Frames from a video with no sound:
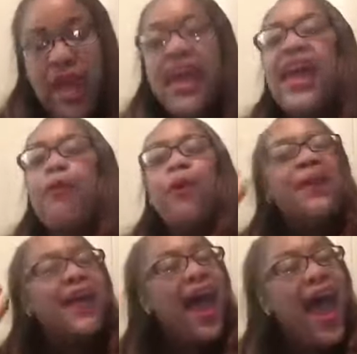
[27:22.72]
It will
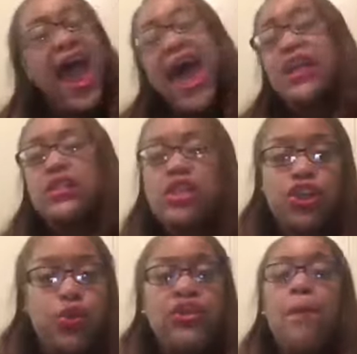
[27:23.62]
be added to
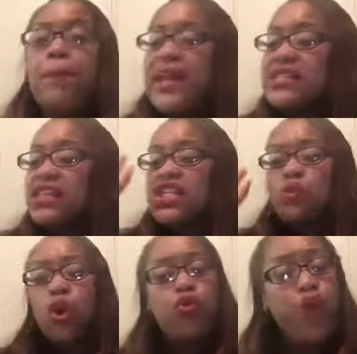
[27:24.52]
you. The business
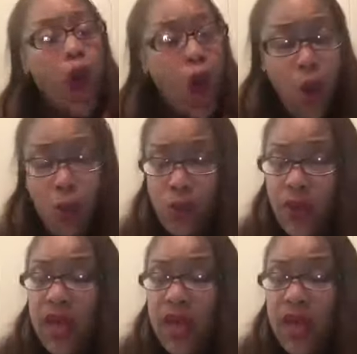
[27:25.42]
will grow.